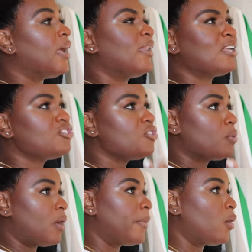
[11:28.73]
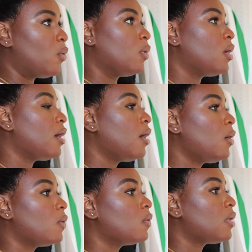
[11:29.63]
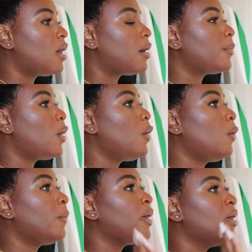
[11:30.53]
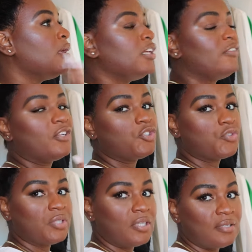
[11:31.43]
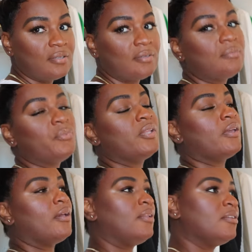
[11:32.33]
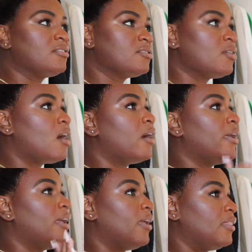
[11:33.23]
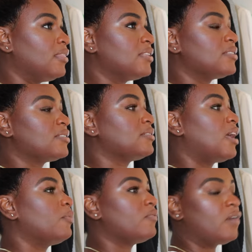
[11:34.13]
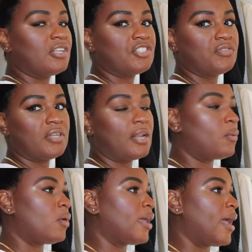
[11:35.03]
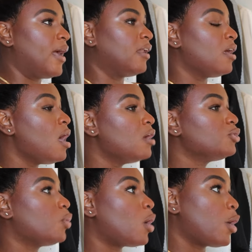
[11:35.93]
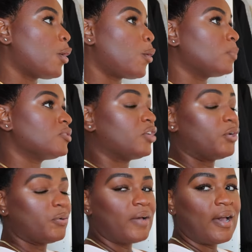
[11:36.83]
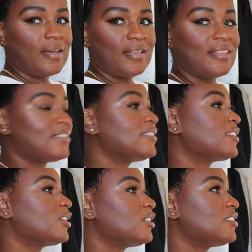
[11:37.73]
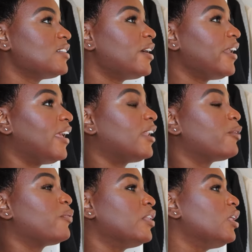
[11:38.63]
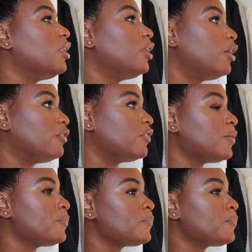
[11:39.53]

and actually throughout my whole, whole um, home eventually we'll get into art and this is the type of artistry that I want to add to our home so this is a good start and I really love